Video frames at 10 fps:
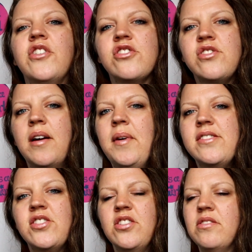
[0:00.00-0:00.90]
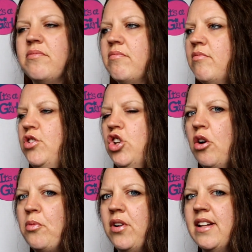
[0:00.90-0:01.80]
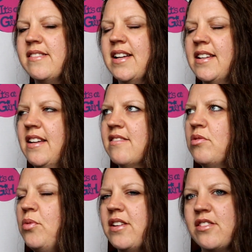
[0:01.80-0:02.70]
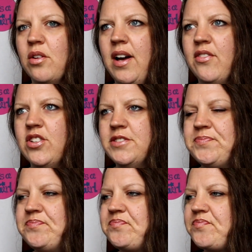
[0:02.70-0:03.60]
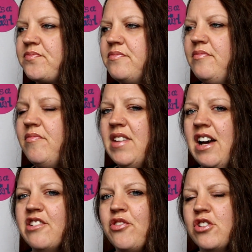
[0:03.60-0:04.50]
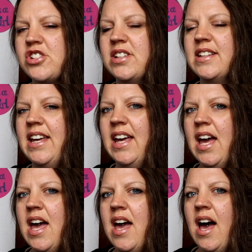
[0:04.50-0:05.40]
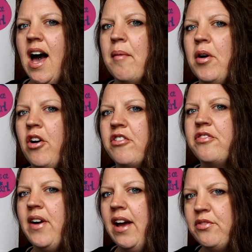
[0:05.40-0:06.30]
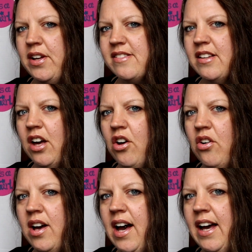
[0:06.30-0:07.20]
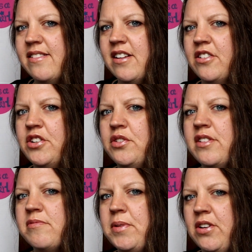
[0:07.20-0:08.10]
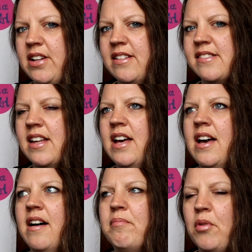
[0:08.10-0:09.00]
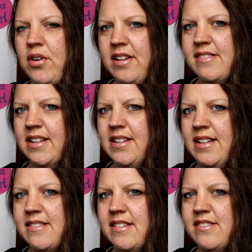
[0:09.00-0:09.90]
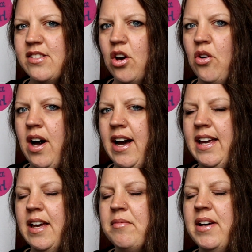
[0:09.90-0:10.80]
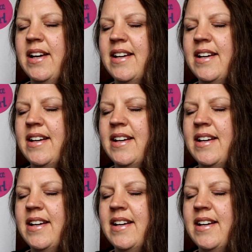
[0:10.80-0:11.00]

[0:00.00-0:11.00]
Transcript: first trimester, no morning sickness whatsoever. Unfortunately, about 5 weeks ago, I started to experience morning sickness. So I am